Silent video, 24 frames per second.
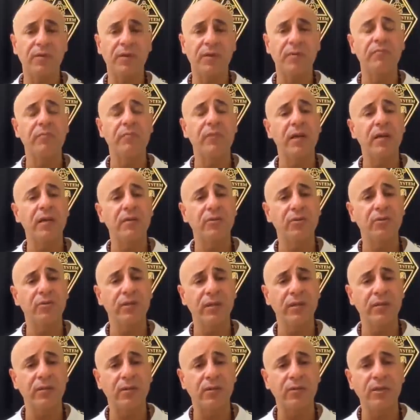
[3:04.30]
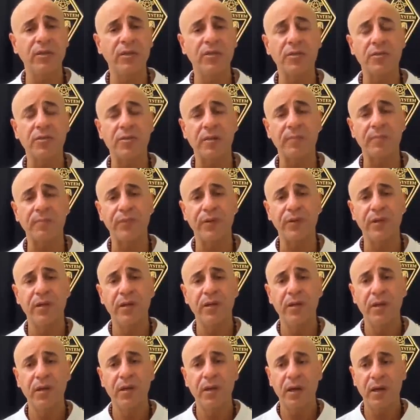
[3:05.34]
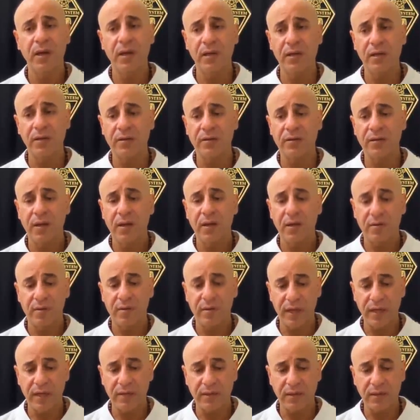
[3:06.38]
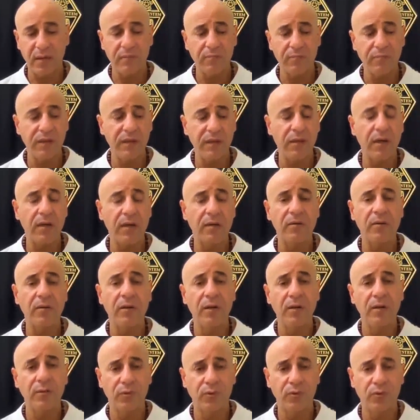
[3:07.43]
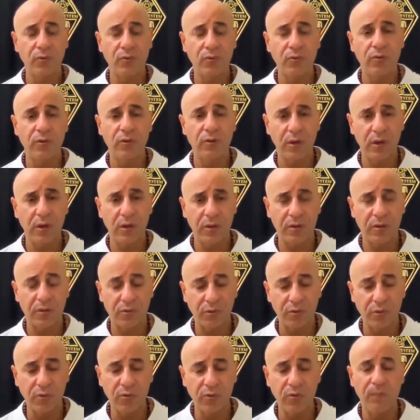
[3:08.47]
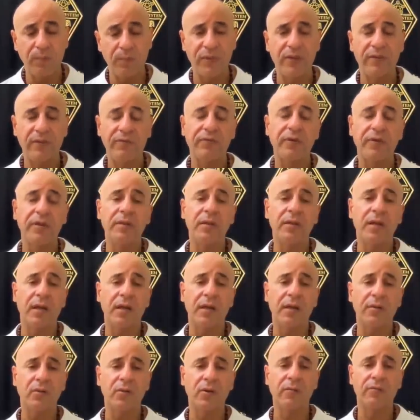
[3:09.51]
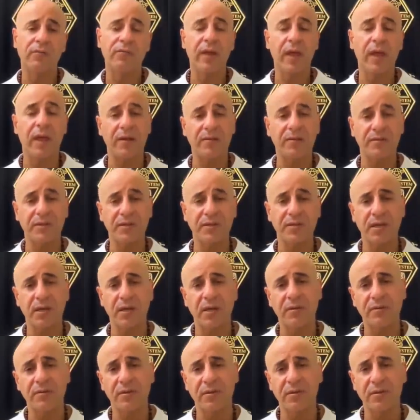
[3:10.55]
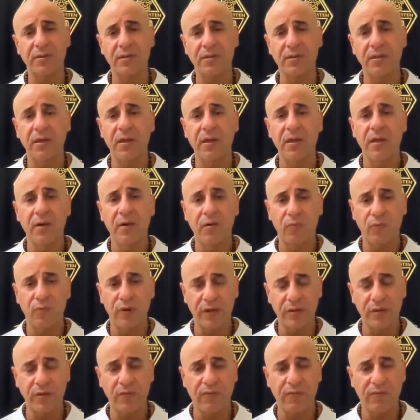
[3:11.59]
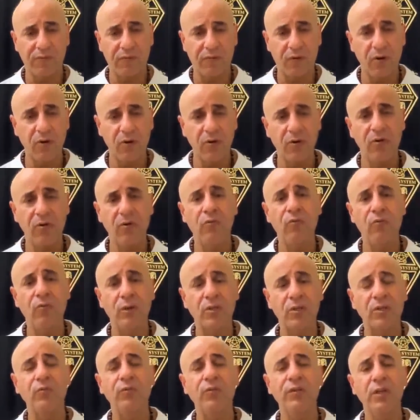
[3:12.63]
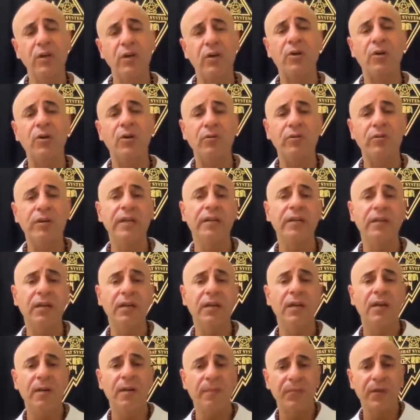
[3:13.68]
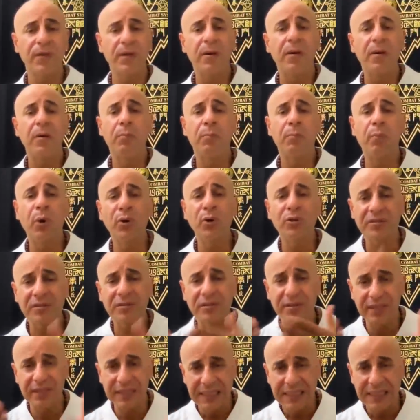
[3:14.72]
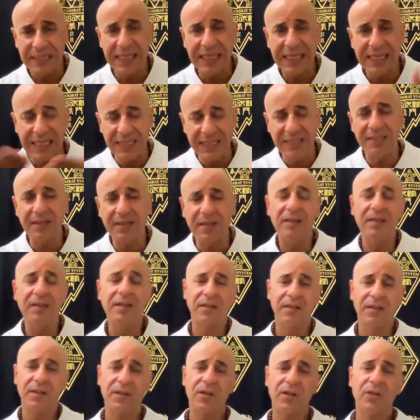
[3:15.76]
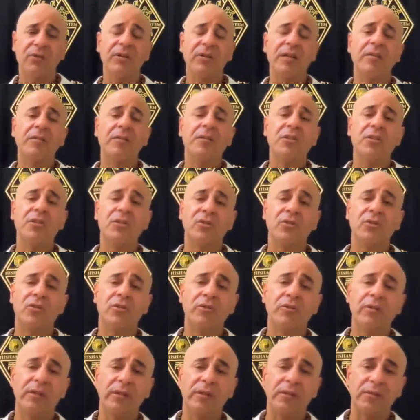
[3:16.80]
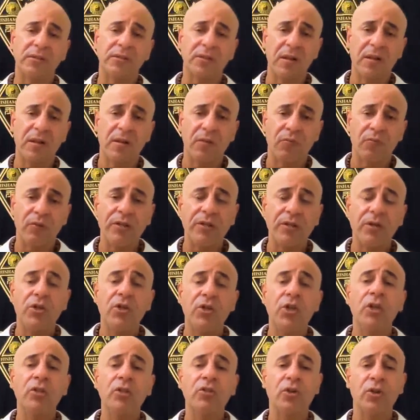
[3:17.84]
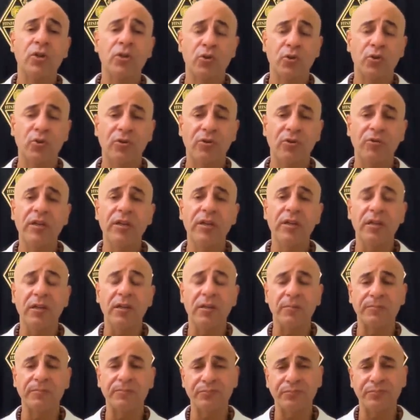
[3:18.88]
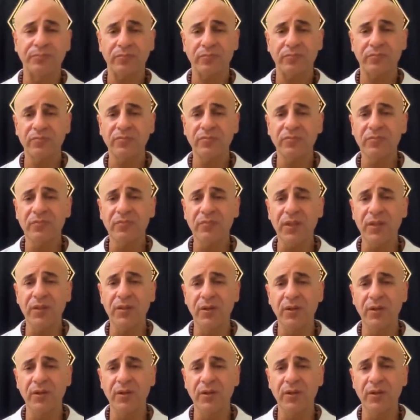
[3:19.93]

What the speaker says: them and to increase them. And that can be done through different kind of exercises. When you follow what we already put in, you know, in these tutorials, when you're not, so this is the kind of, you